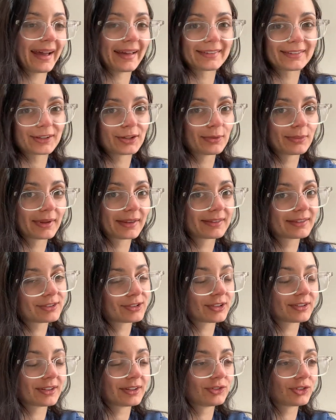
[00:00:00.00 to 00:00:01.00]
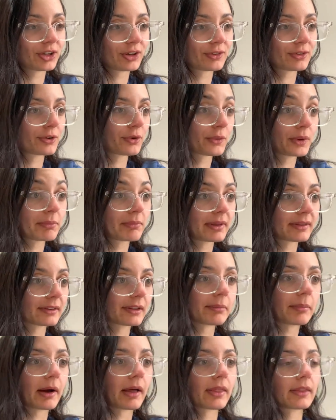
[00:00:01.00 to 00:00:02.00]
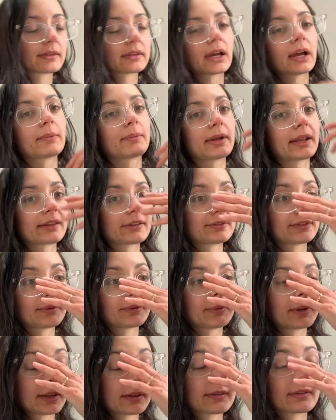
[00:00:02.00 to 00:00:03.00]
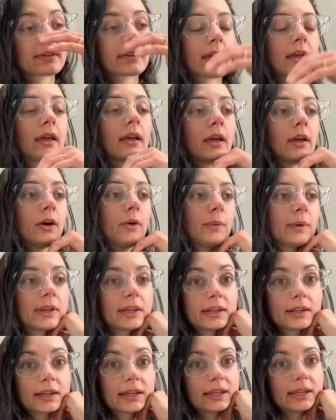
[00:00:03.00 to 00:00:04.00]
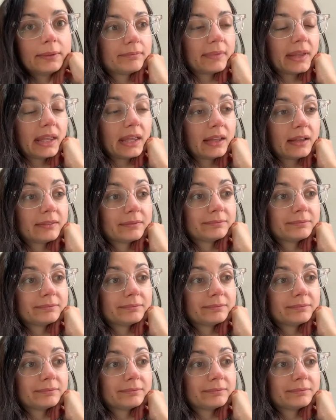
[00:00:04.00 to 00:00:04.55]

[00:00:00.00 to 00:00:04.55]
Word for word: as humans, just in general, we mess up all the time. And as feminists, we need to keep being